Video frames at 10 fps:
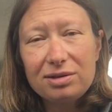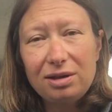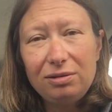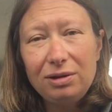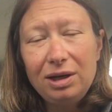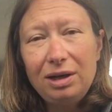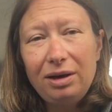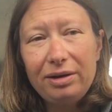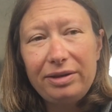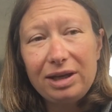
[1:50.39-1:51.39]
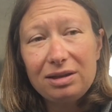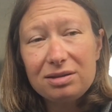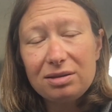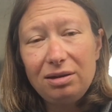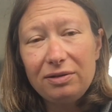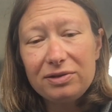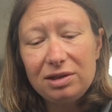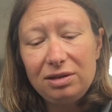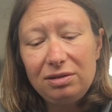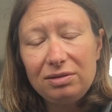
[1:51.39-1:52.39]
So I think this
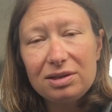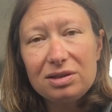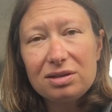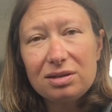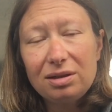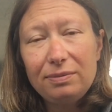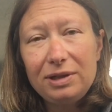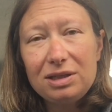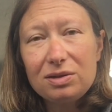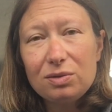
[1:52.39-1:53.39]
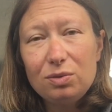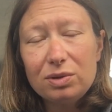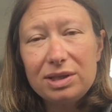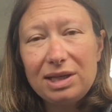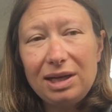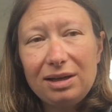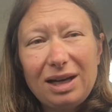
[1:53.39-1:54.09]
afternoon is just going to be sorting.